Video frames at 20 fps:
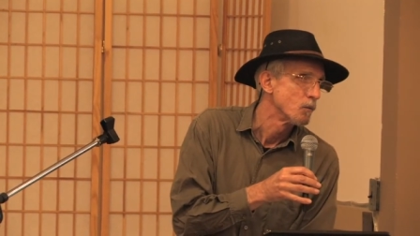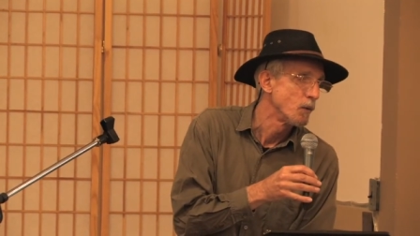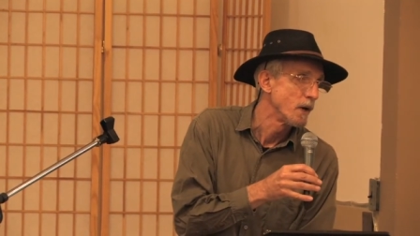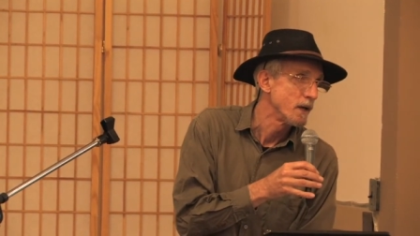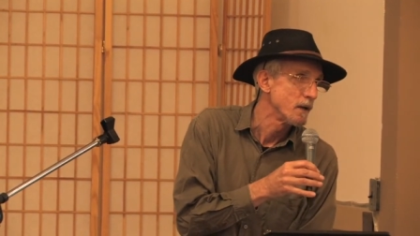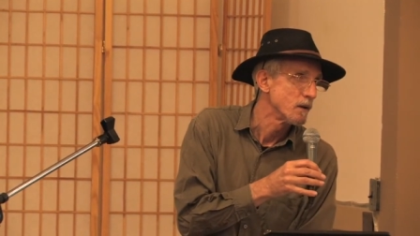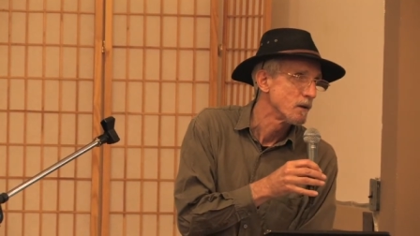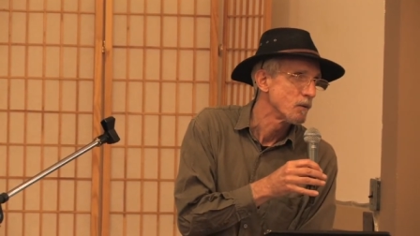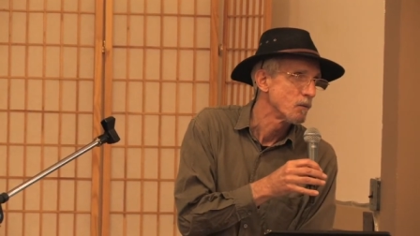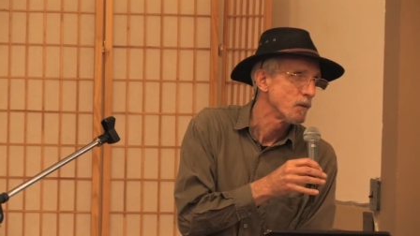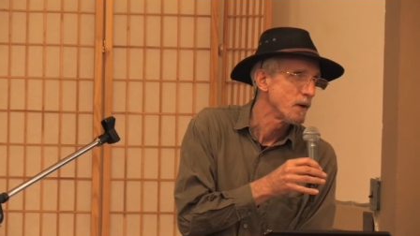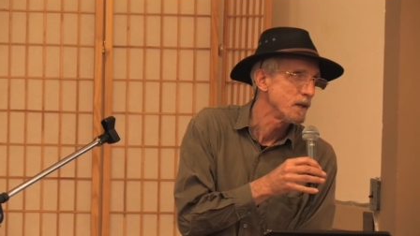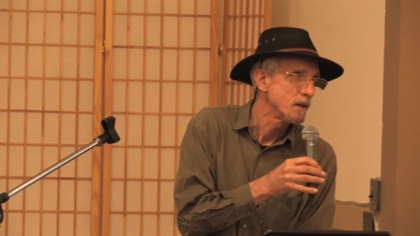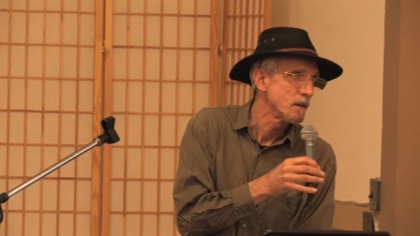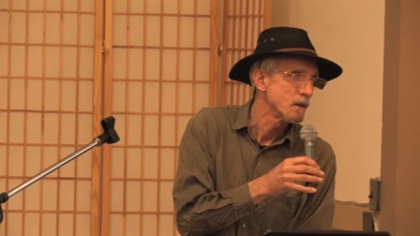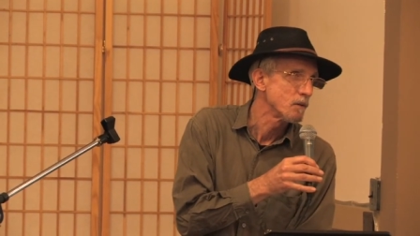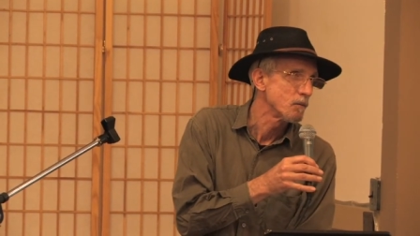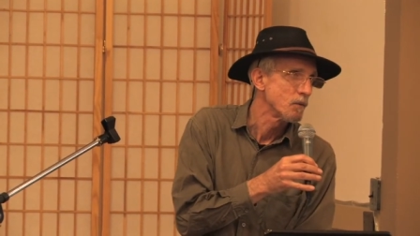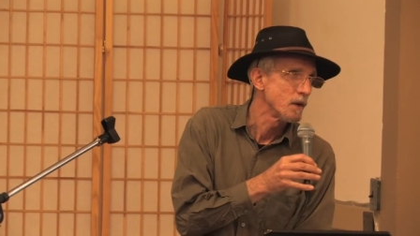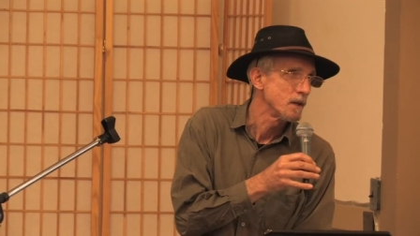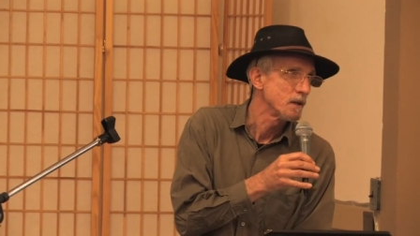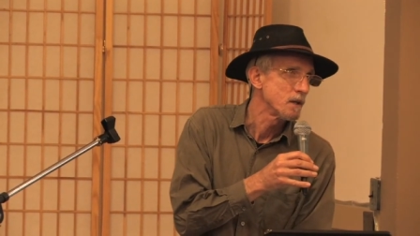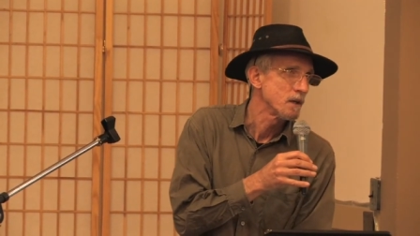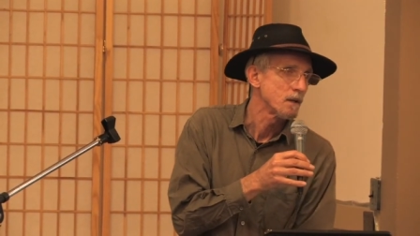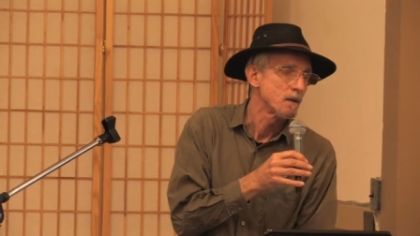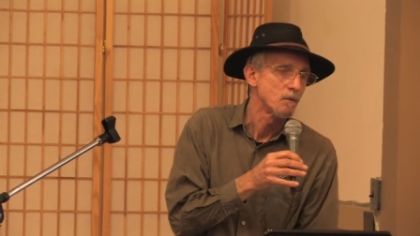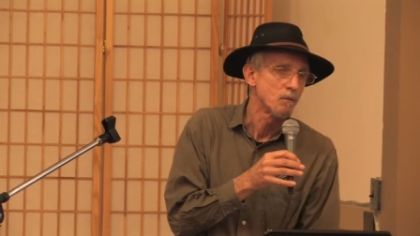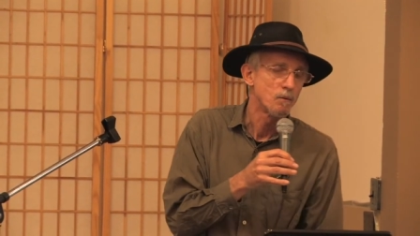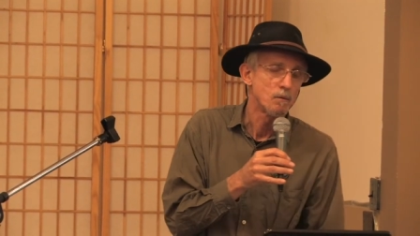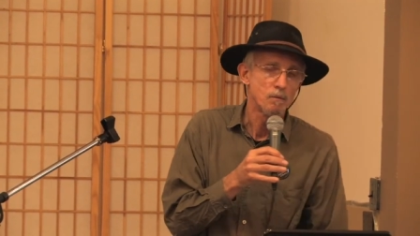When, when, when the,
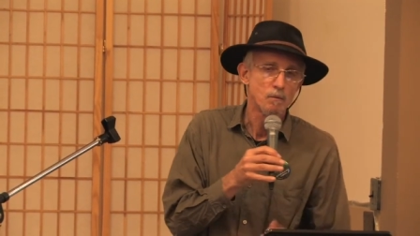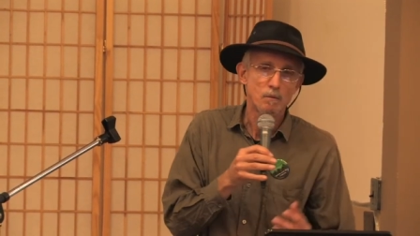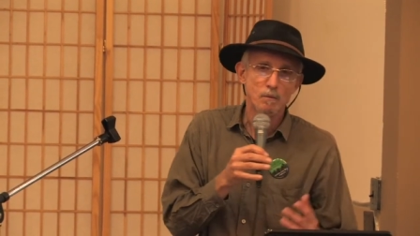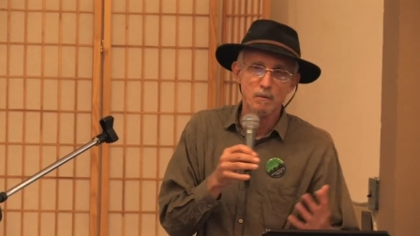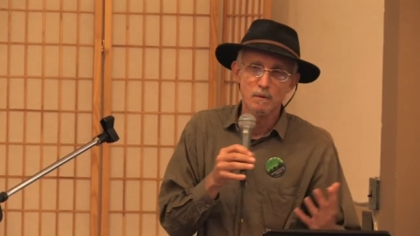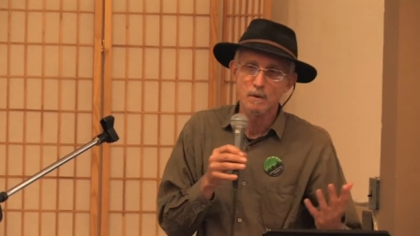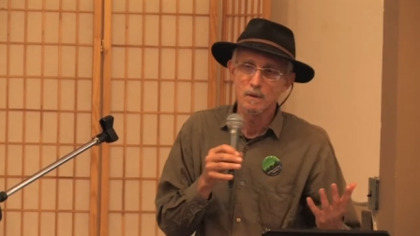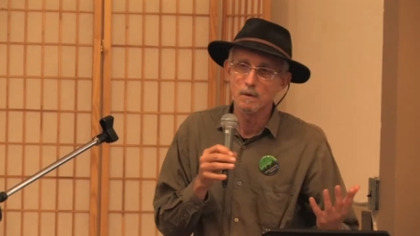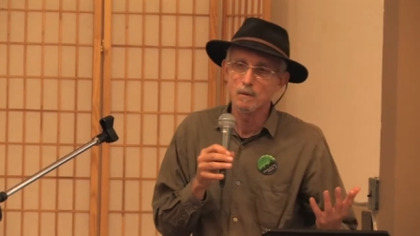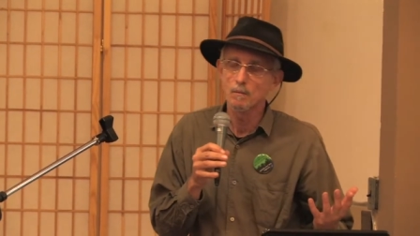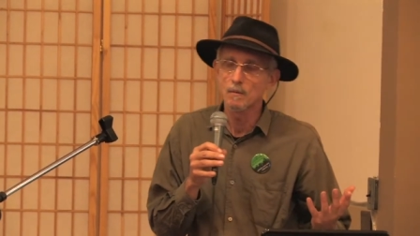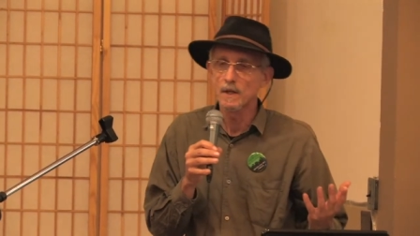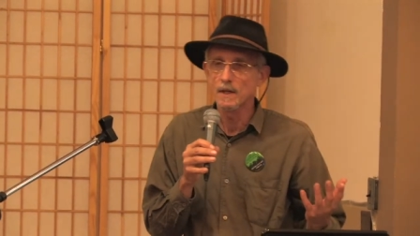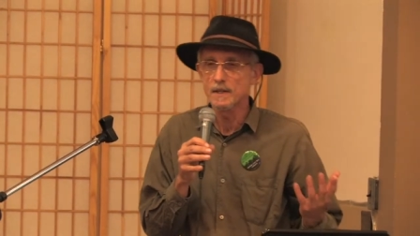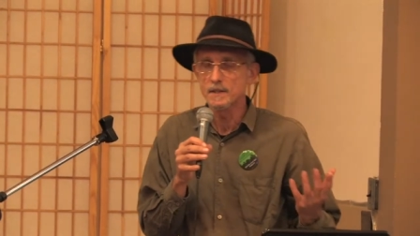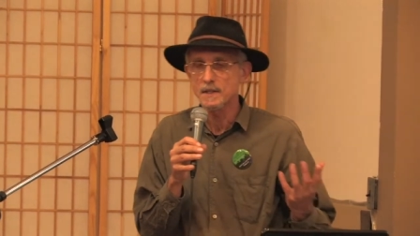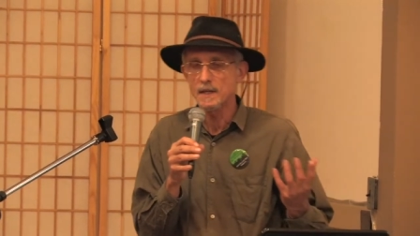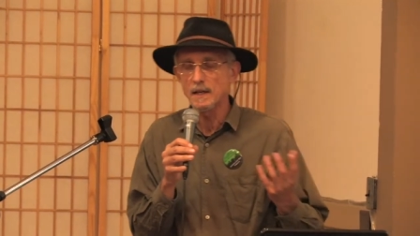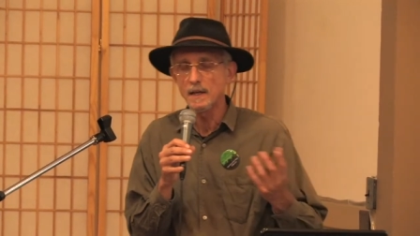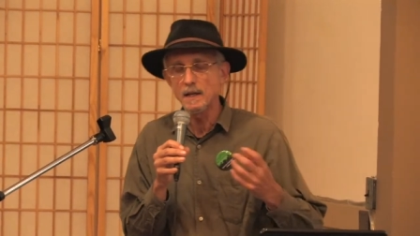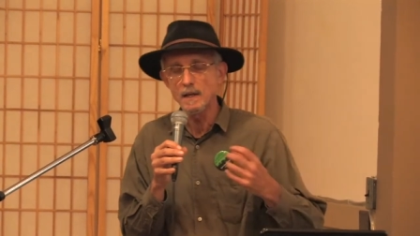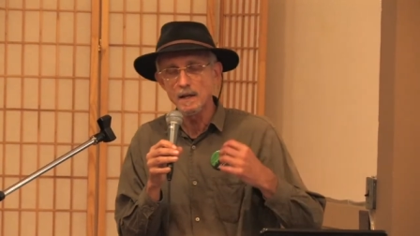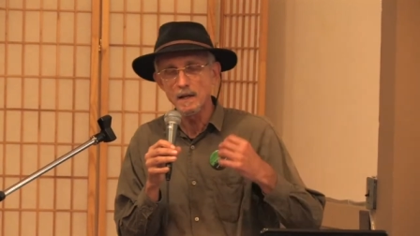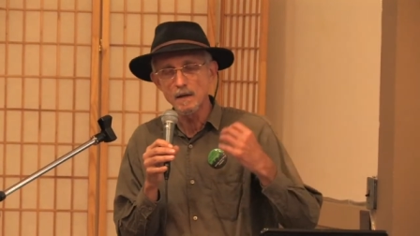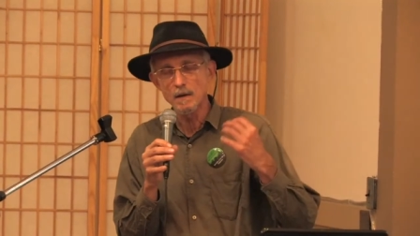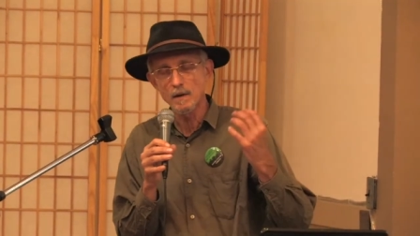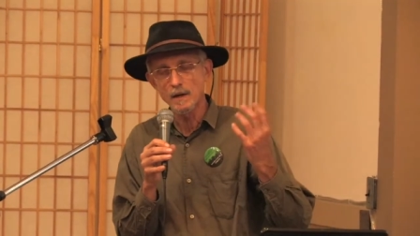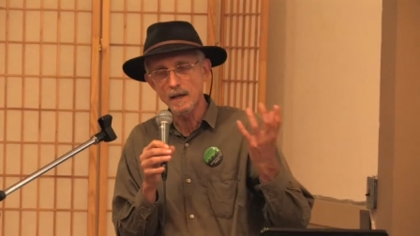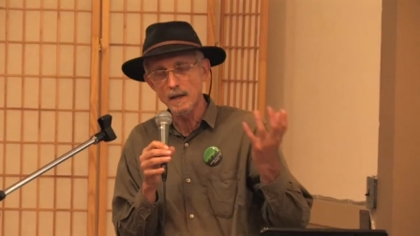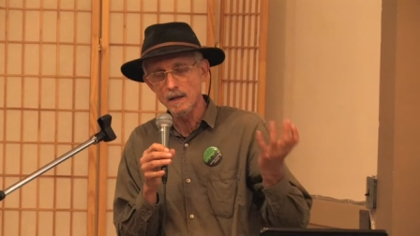well, let's see, e,
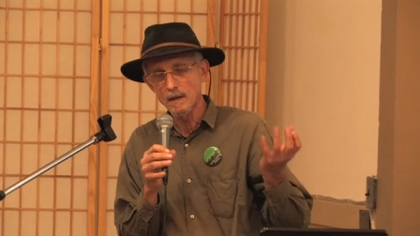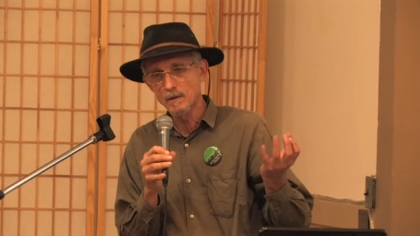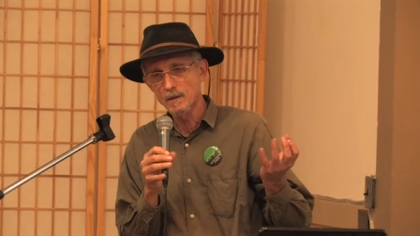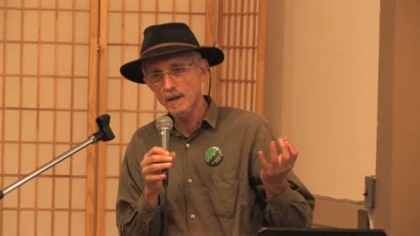e, okay,